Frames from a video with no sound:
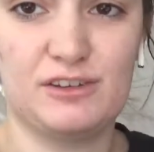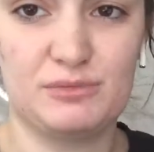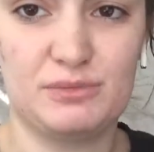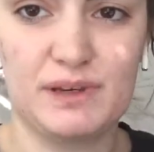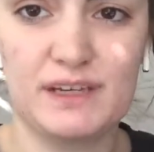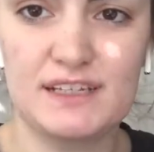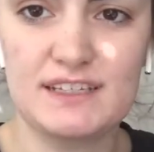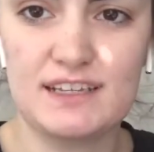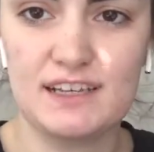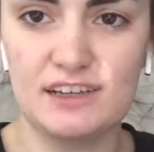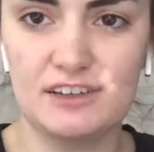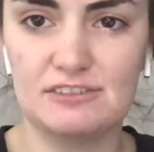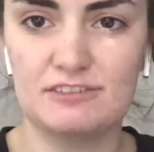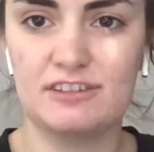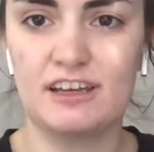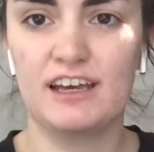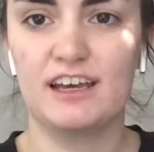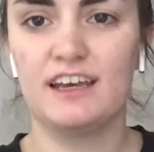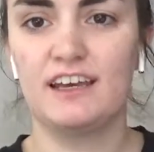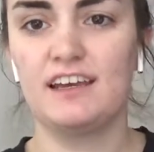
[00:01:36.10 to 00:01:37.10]
found
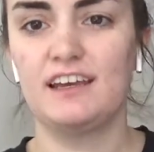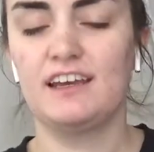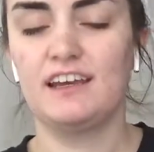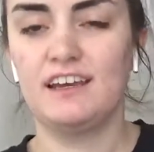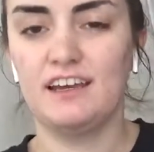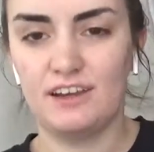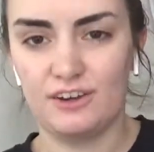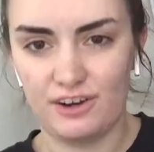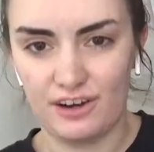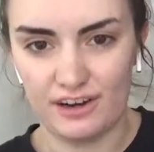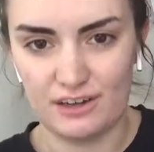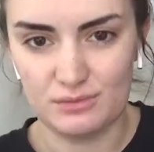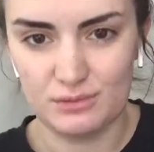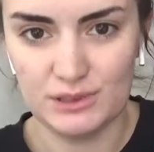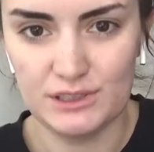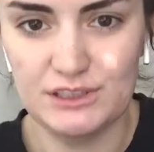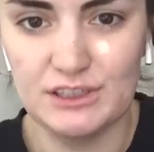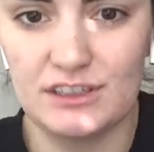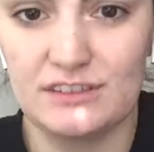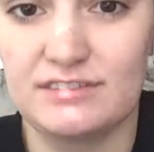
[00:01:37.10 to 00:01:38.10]
myself
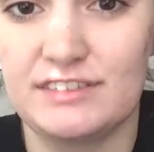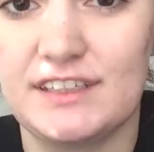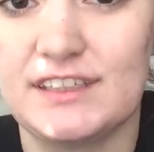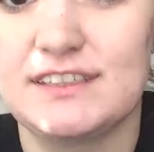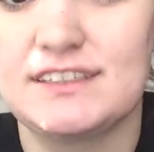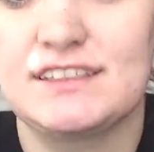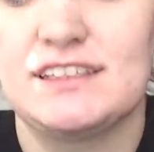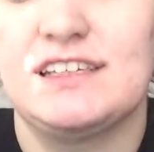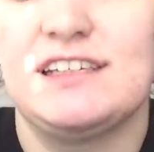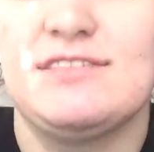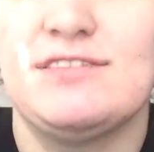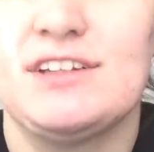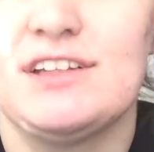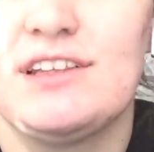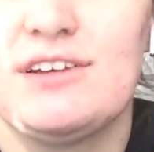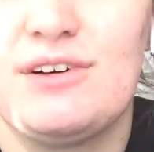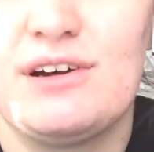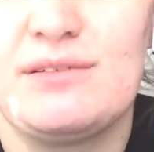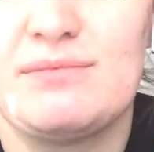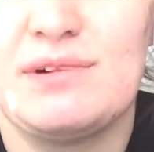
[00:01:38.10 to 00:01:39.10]
incredibly nervous, even
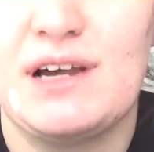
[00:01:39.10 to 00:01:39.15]
though I'm